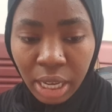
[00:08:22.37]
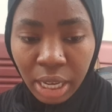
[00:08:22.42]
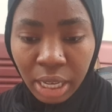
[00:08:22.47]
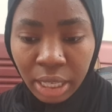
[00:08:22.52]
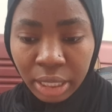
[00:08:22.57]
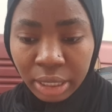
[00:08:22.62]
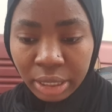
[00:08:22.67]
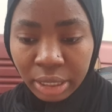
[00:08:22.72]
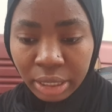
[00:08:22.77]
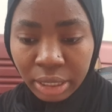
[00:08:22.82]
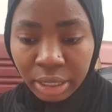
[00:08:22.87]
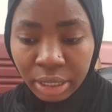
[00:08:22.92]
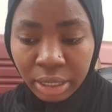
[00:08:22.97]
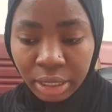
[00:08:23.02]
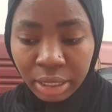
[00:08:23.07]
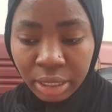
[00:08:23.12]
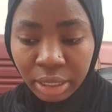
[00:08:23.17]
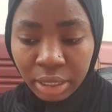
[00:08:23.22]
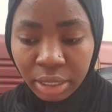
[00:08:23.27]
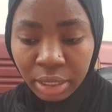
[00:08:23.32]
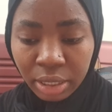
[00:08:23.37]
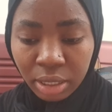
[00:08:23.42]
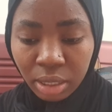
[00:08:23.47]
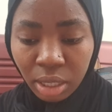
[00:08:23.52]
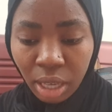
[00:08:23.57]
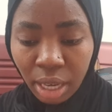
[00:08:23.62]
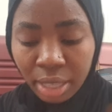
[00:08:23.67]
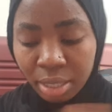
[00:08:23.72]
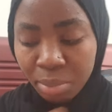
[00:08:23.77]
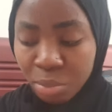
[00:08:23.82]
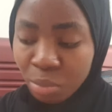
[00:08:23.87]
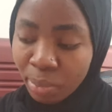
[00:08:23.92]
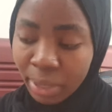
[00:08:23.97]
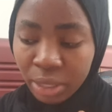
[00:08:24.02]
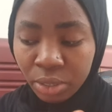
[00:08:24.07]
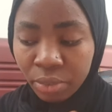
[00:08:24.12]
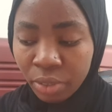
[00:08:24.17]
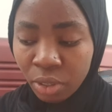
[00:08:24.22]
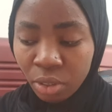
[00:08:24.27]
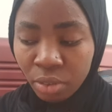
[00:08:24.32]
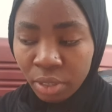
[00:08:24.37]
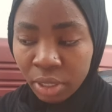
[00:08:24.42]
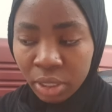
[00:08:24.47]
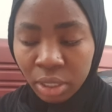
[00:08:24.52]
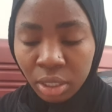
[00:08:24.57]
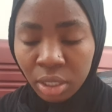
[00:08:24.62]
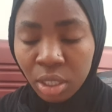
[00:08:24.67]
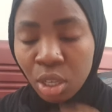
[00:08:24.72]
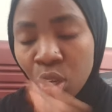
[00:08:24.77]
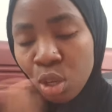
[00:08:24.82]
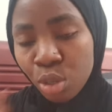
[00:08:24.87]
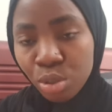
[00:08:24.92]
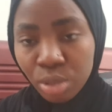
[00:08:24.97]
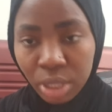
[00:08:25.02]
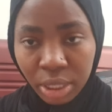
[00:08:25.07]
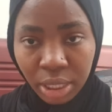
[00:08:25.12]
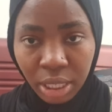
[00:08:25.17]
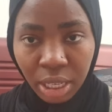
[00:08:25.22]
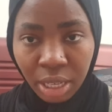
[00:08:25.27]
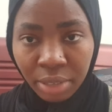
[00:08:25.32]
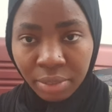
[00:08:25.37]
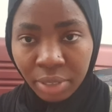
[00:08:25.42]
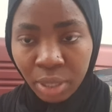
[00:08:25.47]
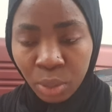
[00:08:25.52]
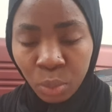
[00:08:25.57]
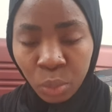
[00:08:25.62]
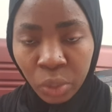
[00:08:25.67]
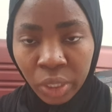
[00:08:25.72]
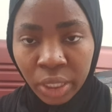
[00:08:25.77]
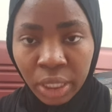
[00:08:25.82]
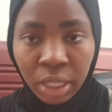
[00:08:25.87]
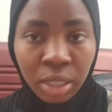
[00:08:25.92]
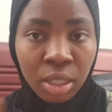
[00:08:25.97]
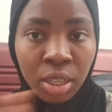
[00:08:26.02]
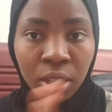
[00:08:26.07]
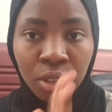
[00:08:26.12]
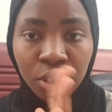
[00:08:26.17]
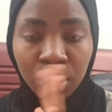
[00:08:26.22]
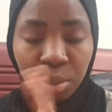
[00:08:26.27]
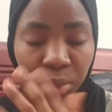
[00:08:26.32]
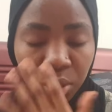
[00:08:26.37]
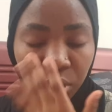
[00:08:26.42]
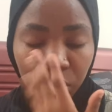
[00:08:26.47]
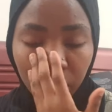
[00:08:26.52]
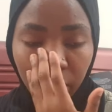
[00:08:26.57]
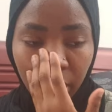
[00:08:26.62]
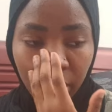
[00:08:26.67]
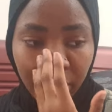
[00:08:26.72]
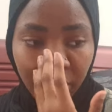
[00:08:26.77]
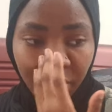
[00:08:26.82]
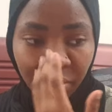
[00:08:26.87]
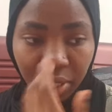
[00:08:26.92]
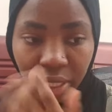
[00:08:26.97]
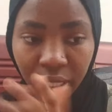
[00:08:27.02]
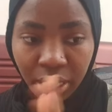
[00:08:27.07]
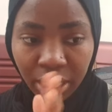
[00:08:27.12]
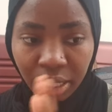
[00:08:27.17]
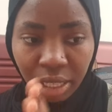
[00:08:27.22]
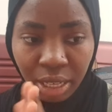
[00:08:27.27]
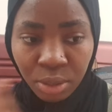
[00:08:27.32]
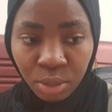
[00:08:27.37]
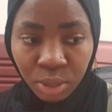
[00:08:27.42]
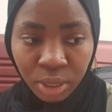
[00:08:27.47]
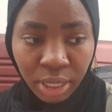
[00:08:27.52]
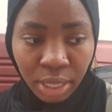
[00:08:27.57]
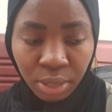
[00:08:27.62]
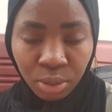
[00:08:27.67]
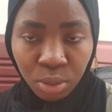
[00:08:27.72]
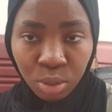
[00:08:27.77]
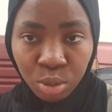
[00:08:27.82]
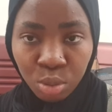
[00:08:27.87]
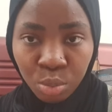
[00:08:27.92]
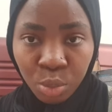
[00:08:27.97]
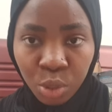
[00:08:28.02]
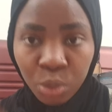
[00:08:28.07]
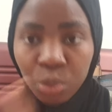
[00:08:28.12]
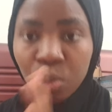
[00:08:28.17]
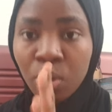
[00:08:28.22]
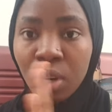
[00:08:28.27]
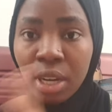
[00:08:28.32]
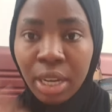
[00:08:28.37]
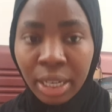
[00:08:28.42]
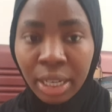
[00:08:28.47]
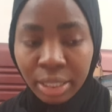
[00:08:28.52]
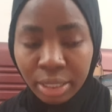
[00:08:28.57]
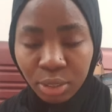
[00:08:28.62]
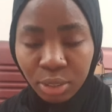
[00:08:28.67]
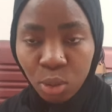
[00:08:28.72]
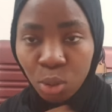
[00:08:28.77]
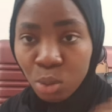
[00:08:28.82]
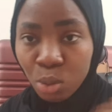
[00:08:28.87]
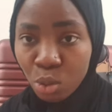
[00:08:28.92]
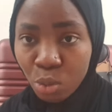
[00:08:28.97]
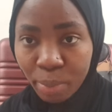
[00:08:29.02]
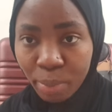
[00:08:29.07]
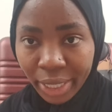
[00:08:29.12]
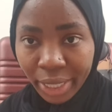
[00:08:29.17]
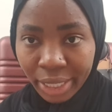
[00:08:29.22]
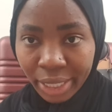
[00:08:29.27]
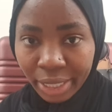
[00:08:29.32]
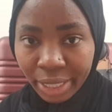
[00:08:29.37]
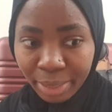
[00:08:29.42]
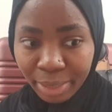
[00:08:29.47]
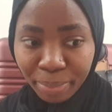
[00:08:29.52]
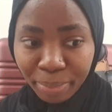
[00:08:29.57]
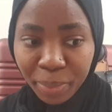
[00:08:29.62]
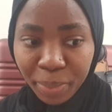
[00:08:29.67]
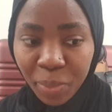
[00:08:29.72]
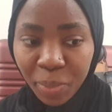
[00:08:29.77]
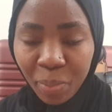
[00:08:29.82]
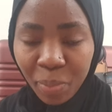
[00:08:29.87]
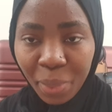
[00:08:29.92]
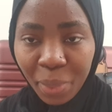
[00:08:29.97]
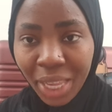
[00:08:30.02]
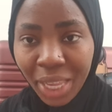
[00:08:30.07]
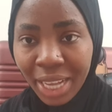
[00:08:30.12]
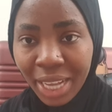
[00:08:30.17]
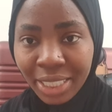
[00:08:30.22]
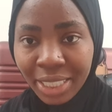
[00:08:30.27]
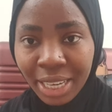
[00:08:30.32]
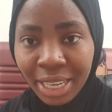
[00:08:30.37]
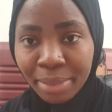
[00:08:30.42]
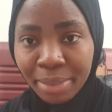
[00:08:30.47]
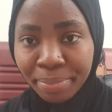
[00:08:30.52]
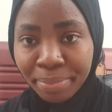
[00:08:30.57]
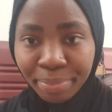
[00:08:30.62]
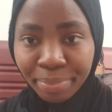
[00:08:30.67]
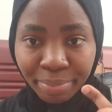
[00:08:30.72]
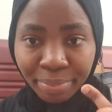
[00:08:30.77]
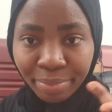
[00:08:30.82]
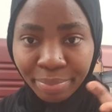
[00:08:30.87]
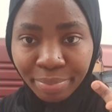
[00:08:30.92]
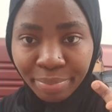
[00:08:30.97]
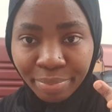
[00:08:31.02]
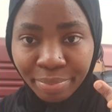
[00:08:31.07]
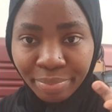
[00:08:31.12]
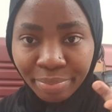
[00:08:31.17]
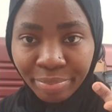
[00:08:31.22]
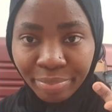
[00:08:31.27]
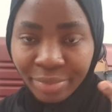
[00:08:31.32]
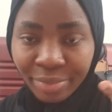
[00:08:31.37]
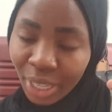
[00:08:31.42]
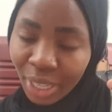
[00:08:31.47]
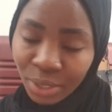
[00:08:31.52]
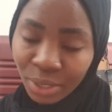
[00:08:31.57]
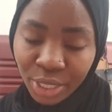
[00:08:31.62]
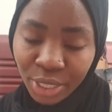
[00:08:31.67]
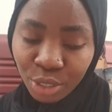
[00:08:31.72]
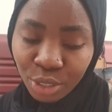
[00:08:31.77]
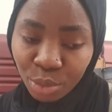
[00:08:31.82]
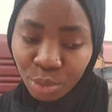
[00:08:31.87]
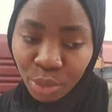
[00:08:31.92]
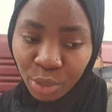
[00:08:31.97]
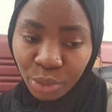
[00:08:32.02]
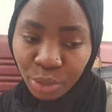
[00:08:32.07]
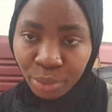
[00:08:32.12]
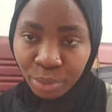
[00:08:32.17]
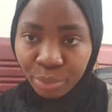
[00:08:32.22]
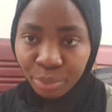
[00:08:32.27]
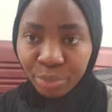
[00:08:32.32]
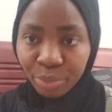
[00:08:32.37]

And I didn't put my duvet cover there. So I still have that one here. So I'm going to show you guys everything else that I got tomorrow. And also packing them. And yeah. I'll see you tomorrow.